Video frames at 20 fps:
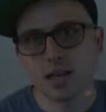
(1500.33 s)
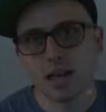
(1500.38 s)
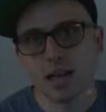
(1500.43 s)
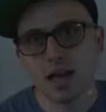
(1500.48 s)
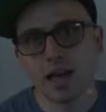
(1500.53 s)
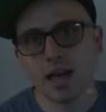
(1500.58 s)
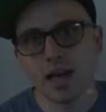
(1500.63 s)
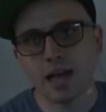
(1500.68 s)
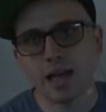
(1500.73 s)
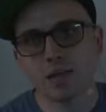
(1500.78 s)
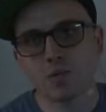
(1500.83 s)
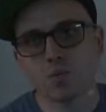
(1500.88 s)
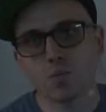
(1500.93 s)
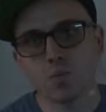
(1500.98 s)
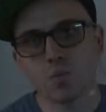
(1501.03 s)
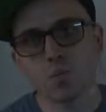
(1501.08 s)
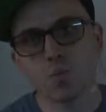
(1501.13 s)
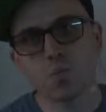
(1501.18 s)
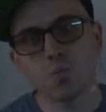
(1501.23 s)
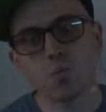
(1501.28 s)
And
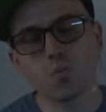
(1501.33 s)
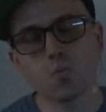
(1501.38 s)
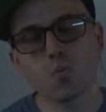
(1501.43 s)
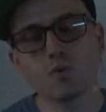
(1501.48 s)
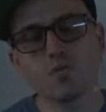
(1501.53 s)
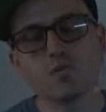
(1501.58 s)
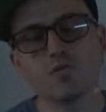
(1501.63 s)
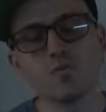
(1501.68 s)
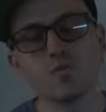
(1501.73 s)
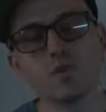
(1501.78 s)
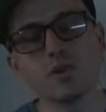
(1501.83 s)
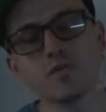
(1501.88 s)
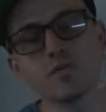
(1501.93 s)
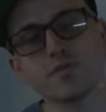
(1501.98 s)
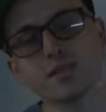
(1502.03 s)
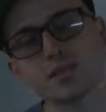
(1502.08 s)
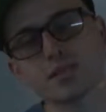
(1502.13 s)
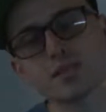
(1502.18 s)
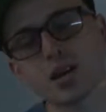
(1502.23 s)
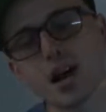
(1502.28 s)
we've
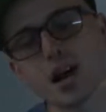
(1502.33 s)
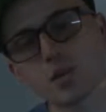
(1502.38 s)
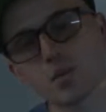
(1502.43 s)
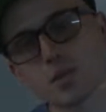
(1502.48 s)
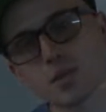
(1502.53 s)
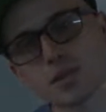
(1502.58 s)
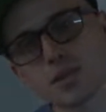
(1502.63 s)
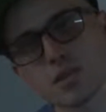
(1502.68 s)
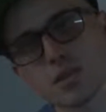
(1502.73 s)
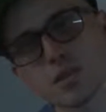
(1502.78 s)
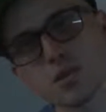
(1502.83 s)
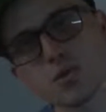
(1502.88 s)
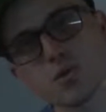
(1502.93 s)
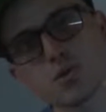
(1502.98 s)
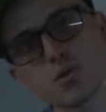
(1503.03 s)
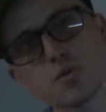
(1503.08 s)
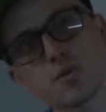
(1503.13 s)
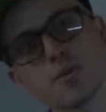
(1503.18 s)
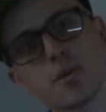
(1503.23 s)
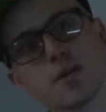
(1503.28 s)
talked with the
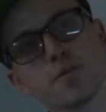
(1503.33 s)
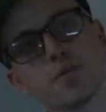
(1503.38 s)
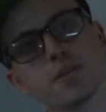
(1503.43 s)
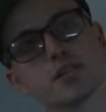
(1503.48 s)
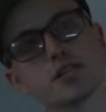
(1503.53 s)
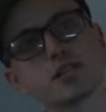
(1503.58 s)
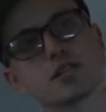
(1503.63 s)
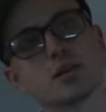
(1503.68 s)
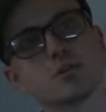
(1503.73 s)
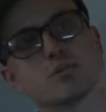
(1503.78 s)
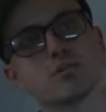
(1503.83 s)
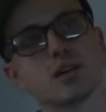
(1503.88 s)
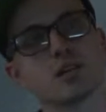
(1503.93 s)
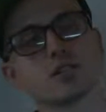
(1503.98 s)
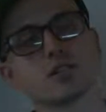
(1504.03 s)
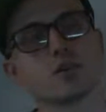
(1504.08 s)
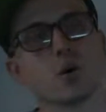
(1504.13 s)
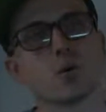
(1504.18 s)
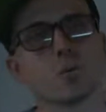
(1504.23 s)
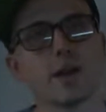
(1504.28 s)
youth on this subject
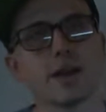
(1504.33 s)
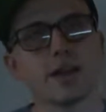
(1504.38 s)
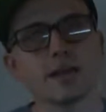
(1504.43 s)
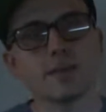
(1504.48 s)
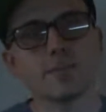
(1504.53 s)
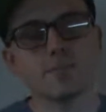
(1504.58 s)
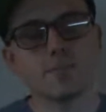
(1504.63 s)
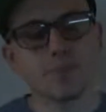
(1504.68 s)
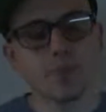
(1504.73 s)
already,